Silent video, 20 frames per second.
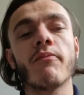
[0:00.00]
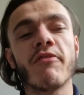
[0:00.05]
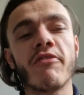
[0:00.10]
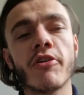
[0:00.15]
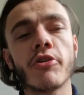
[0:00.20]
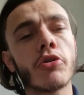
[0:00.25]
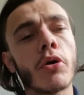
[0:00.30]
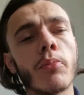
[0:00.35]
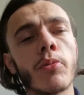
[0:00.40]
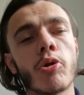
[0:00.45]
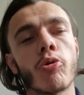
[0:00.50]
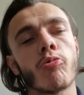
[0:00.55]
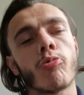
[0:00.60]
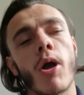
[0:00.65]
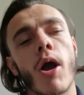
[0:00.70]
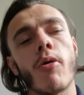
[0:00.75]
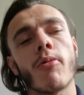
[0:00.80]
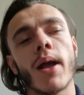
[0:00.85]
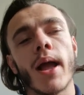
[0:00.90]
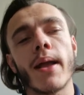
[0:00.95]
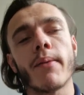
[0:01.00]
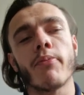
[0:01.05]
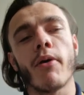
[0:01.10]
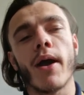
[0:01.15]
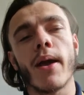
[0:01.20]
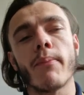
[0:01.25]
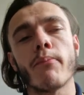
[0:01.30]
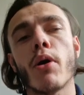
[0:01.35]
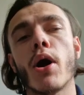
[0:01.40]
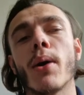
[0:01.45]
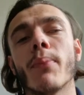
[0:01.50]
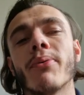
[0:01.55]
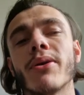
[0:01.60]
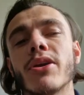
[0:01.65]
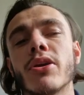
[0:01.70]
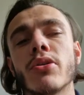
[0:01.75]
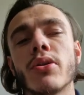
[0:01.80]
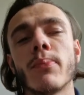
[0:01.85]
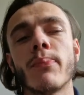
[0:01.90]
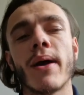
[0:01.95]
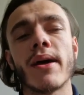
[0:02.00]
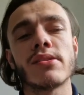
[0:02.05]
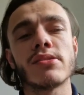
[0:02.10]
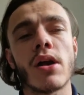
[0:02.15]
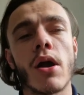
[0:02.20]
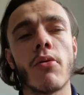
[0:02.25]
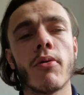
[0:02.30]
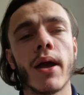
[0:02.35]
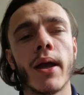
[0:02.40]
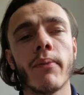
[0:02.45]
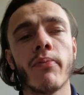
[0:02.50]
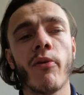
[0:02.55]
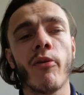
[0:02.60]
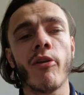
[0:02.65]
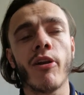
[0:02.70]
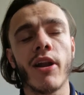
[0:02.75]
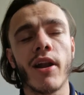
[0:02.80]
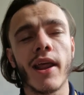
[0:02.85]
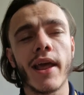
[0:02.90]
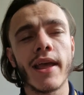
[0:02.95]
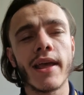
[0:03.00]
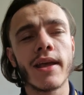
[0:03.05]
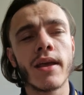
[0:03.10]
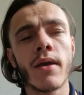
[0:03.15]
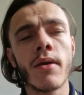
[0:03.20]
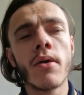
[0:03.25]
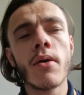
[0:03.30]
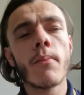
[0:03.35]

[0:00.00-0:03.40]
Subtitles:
Phenomenal goalkeeper. In my opinion, the best goalkeeper in the league.